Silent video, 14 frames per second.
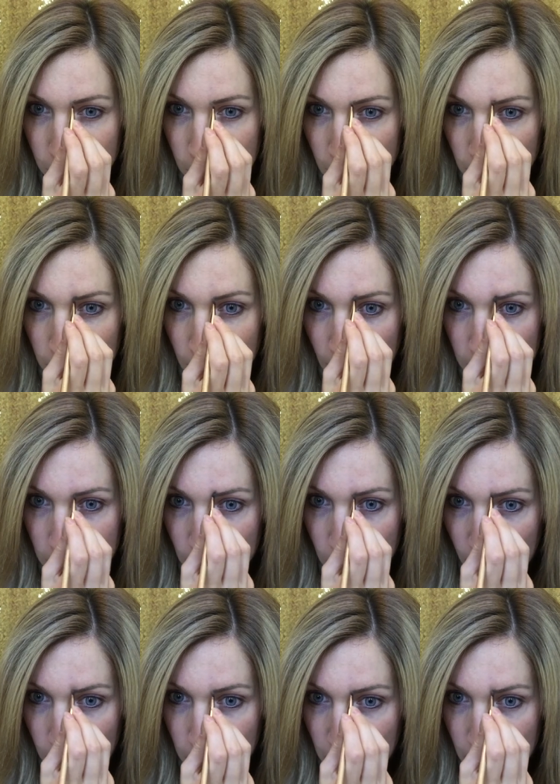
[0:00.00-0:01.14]
sometimes I'll
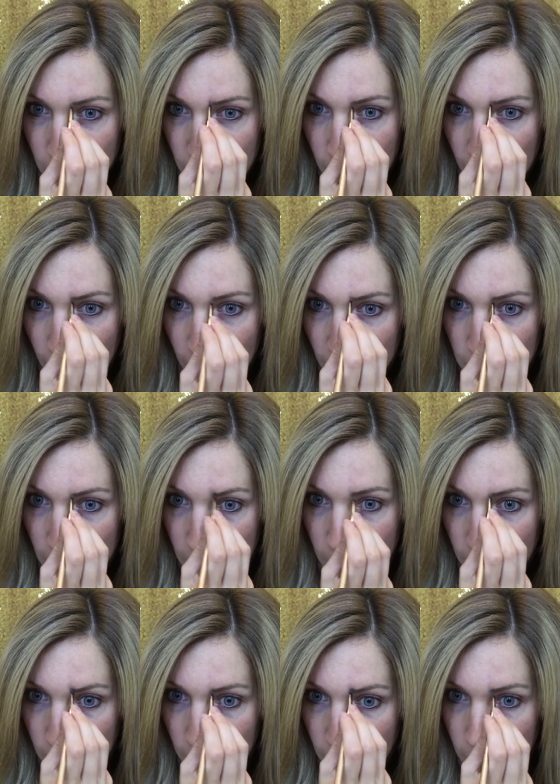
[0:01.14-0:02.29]
come here and kind of
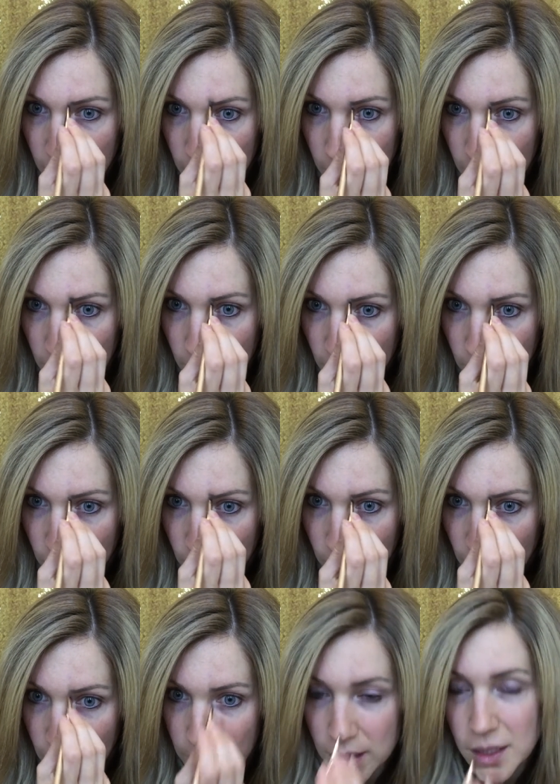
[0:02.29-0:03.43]
make
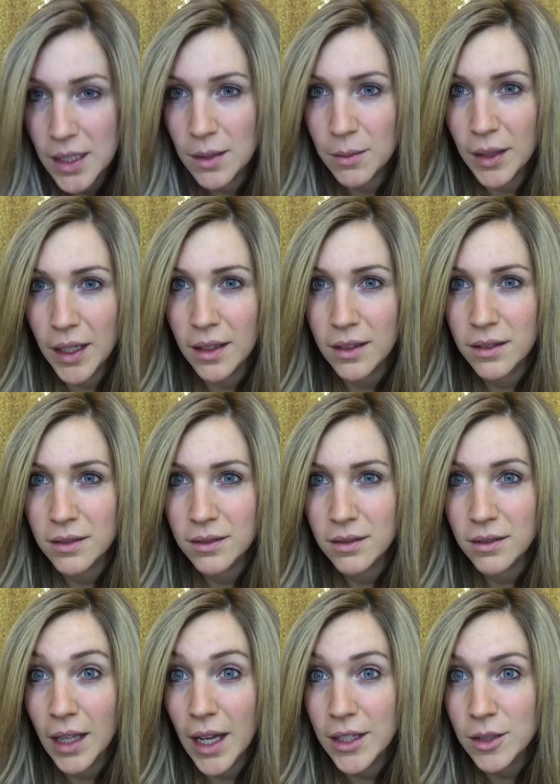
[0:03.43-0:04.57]
what would seem like
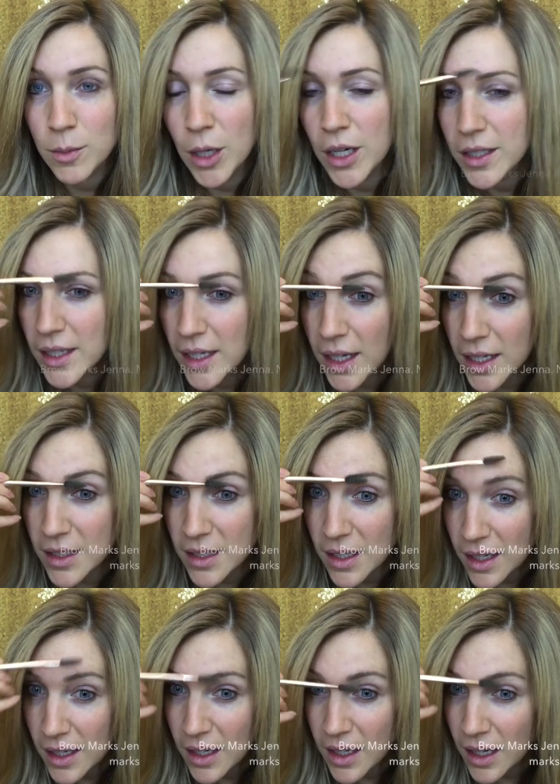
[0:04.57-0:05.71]
lash marks, I guess.
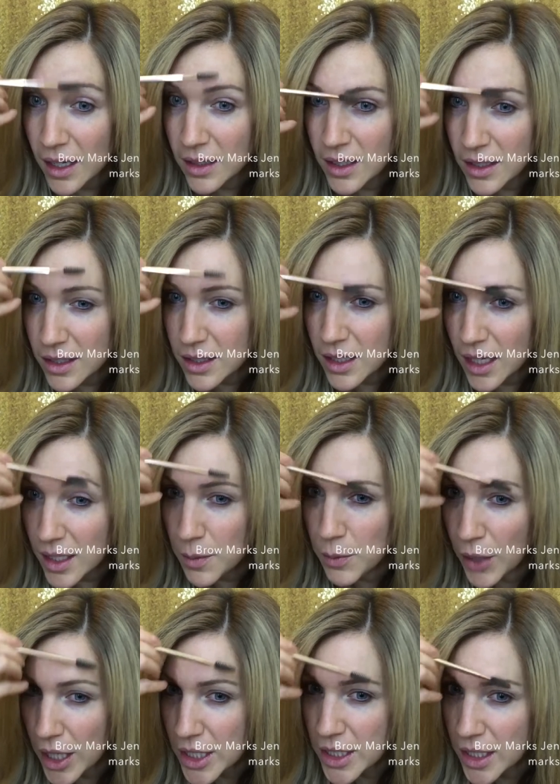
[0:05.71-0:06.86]
And then just kind of
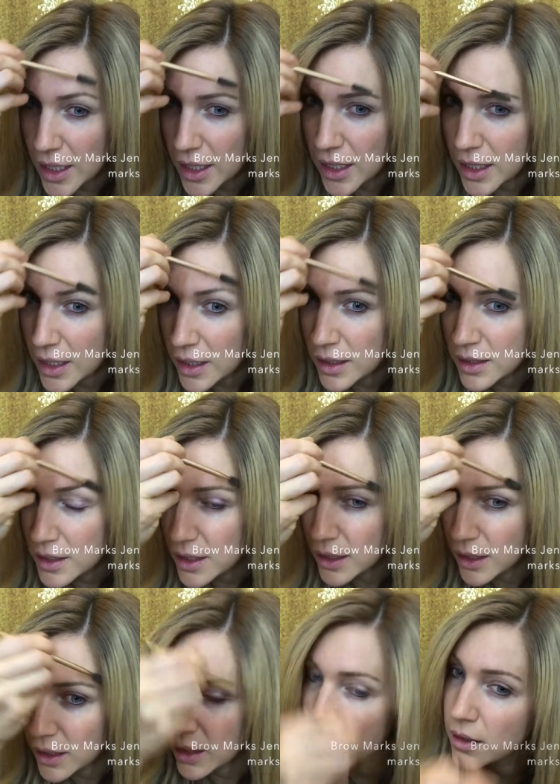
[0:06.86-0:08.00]
brush it in
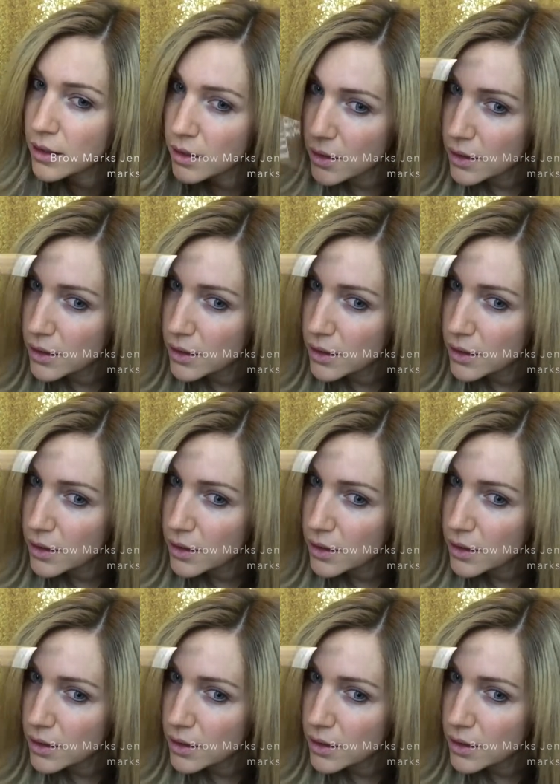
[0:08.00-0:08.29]
to,